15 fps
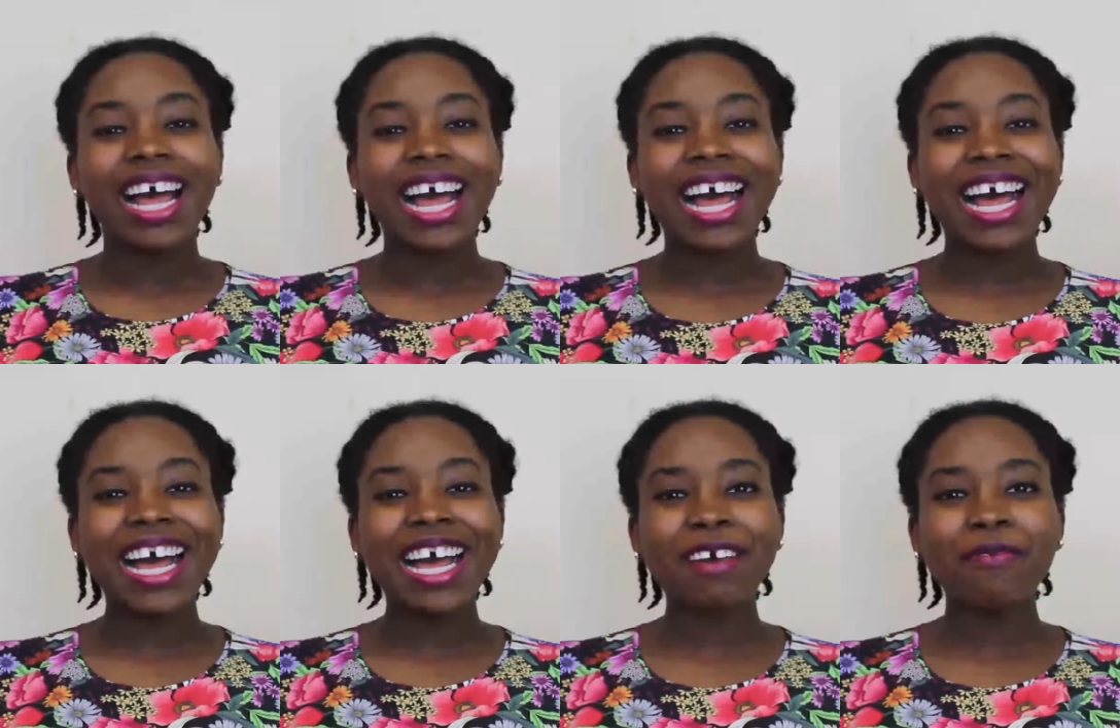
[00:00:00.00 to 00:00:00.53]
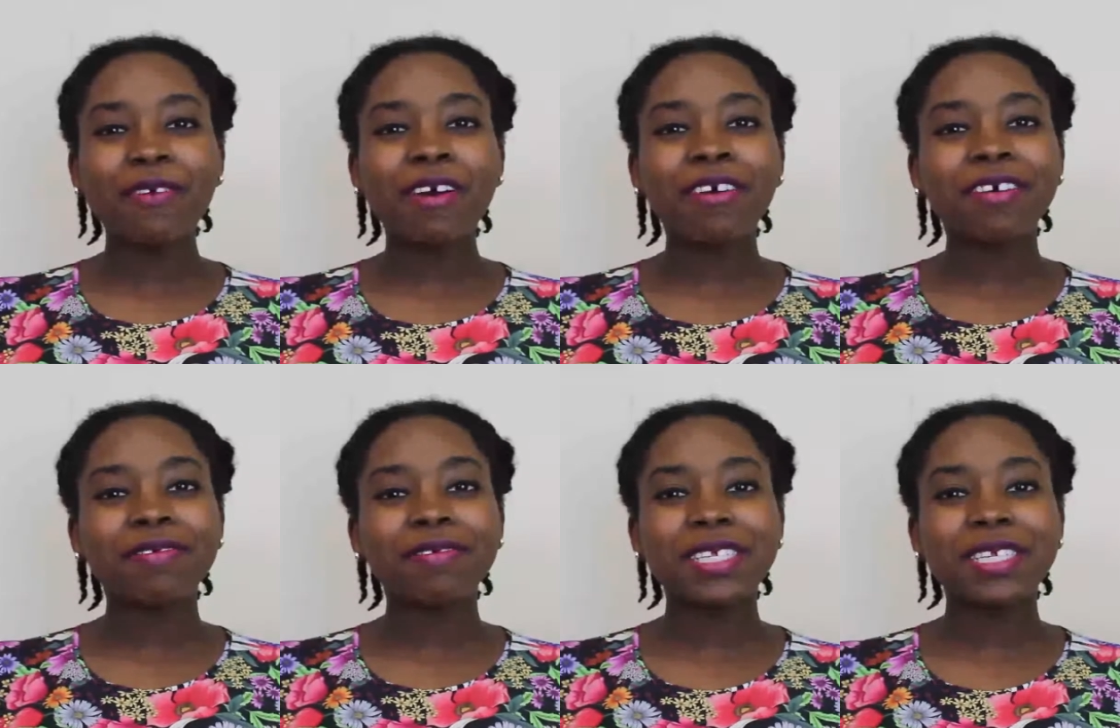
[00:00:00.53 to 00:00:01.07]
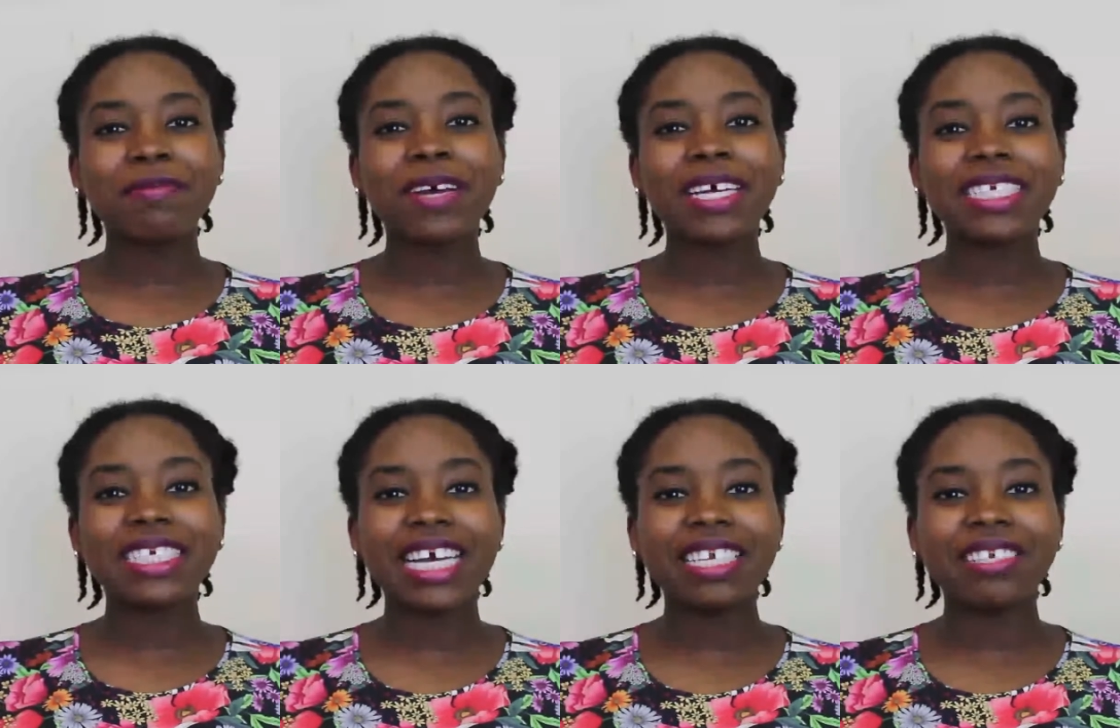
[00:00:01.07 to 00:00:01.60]
Hi, welcome to my
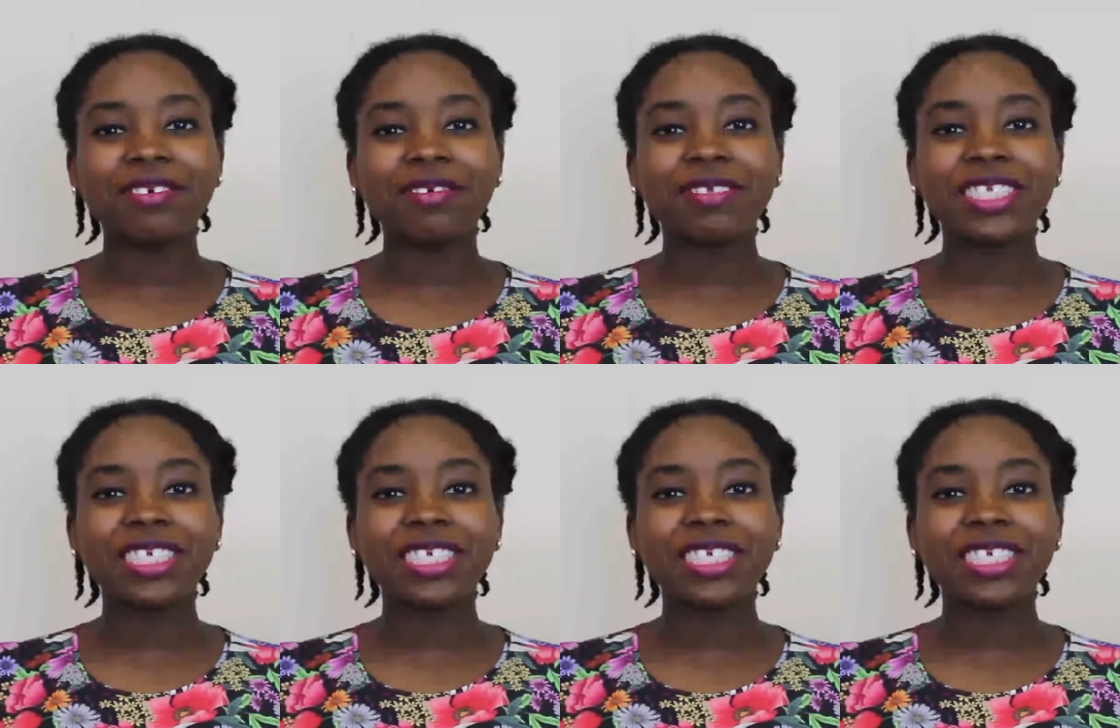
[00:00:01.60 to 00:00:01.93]
channel.